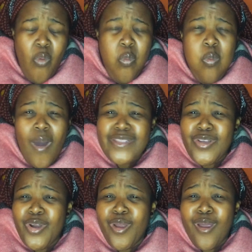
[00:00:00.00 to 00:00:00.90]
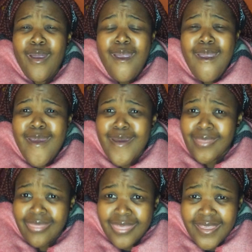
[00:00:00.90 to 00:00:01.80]
what on
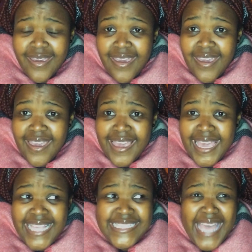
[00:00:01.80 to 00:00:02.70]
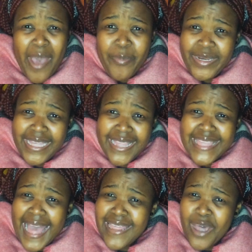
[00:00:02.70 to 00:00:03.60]
earth is happening at
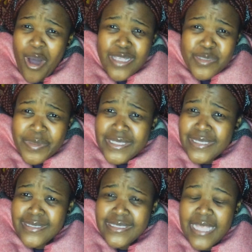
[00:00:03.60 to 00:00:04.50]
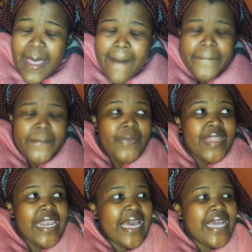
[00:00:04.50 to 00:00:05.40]
the other hospitals?
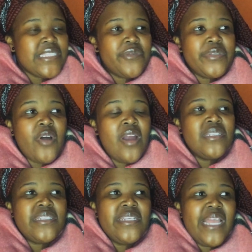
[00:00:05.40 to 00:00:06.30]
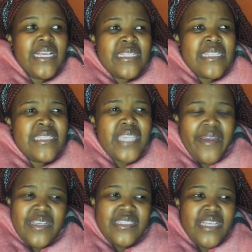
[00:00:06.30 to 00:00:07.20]
Like, guys, it was honestly like the
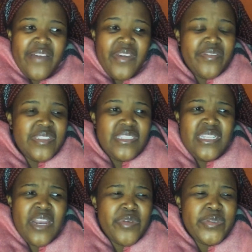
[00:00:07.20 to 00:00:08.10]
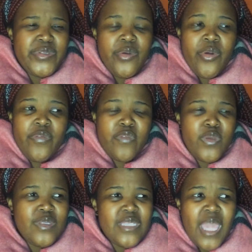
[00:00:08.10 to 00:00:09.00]
scariest thing I've ever seen, and it was so
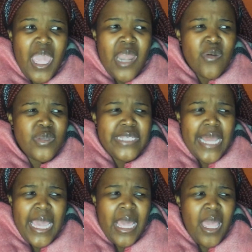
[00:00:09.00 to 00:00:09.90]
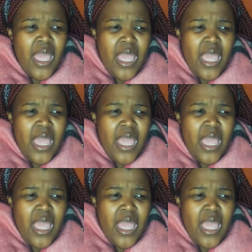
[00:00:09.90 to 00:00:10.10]
confusing, and it was like,